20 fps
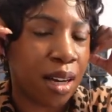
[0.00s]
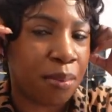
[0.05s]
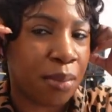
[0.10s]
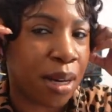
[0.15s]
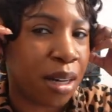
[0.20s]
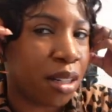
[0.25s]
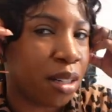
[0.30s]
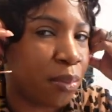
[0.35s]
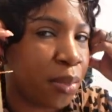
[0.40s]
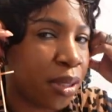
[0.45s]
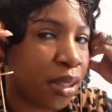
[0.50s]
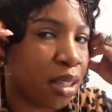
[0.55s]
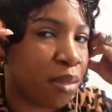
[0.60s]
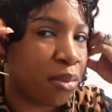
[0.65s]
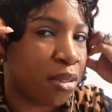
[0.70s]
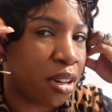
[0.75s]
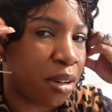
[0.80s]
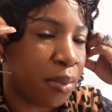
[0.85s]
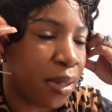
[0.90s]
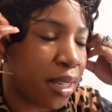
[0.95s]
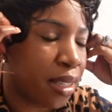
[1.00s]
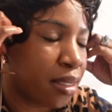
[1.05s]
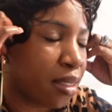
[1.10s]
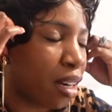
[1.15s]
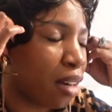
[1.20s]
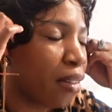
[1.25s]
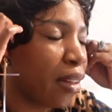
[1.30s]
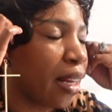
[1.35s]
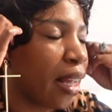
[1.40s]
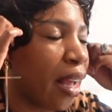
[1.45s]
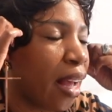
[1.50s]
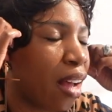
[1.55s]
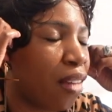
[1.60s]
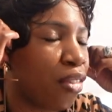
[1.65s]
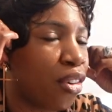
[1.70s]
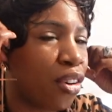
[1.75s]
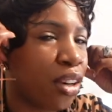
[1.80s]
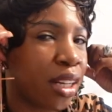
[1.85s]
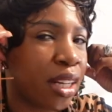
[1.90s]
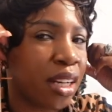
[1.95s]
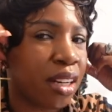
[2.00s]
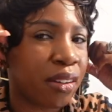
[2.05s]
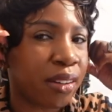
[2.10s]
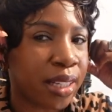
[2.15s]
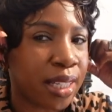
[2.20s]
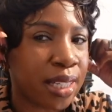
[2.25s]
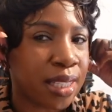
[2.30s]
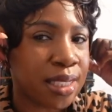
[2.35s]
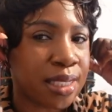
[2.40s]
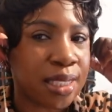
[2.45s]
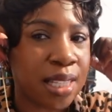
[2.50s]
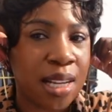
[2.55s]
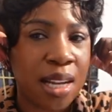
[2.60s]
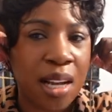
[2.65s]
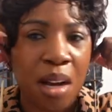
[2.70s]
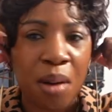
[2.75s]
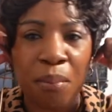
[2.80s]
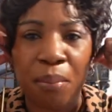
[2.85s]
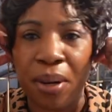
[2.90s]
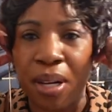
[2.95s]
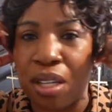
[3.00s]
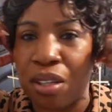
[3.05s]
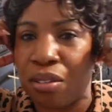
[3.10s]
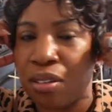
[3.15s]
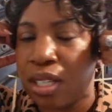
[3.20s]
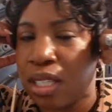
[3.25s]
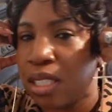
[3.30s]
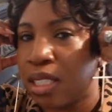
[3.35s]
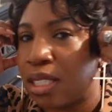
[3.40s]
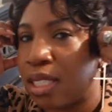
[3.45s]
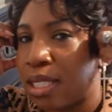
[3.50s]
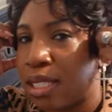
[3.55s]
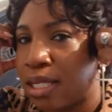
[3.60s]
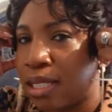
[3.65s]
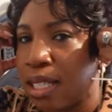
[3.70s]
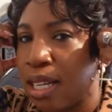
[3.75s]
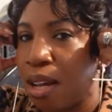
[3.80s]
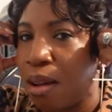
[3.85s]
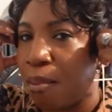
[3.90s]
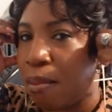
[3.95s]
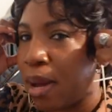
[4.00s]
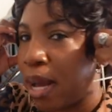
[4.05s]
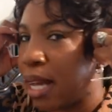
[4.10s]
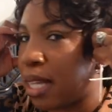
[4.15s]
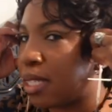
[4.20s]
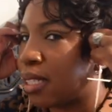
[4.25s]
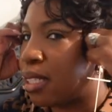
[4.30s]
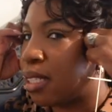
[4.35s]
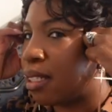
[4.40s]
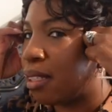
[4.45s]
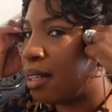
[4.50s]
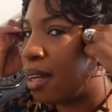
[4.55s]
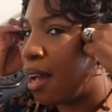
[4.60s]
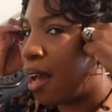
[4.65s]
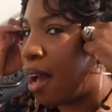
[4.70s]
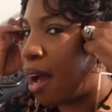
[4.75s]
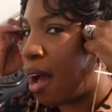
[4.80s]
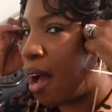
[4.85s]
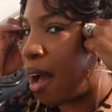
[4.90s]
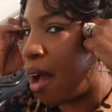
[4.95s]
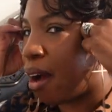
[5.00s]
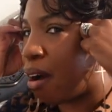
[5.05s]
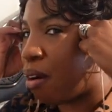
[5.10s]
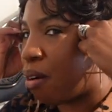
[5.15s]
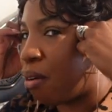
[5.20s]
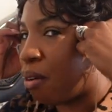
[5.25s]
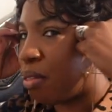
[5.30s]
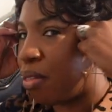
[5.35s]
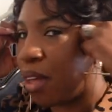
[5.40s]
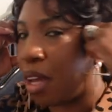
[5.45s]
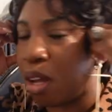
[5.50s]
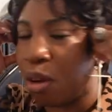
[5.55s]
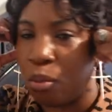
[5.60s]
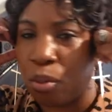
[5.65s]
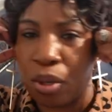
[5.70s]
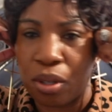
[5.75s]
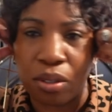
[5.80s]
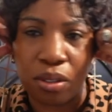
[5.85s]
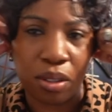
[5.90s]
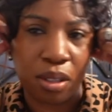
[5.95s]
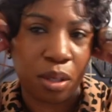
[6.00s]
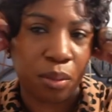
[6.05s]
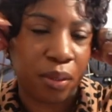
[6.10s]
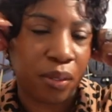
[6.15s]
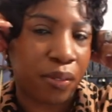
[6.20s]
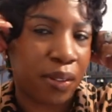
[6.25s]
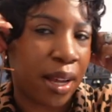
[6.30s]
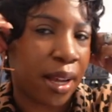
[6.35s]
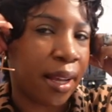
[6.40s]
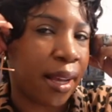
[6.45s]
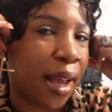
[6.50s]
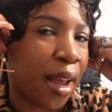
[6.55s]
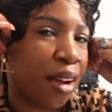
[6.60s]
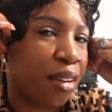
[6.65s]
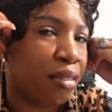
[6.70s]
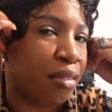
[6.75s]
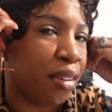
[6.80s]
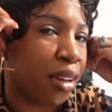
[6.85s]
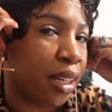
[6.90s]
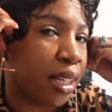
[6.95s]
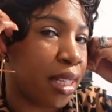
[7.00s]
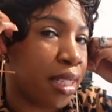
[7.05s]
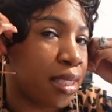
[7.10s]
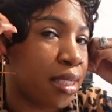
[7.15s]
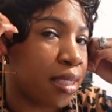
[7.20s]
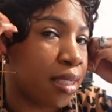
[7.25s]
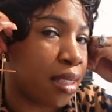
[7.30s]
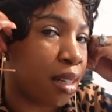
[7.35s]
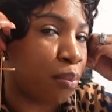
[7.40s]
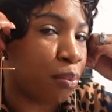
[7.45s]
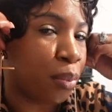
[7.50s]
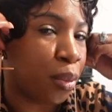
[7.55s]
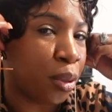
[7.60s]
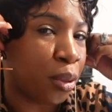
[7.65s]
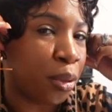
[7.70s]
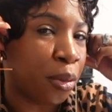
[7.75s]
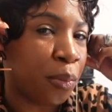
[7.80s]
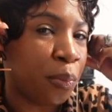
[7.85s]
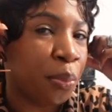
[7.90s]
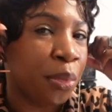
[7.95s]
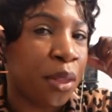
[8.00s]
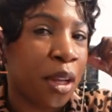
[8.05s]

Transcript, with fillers: I'm not going to put them on because I already have on earrings, but you can just imagine how they will look with like a really simple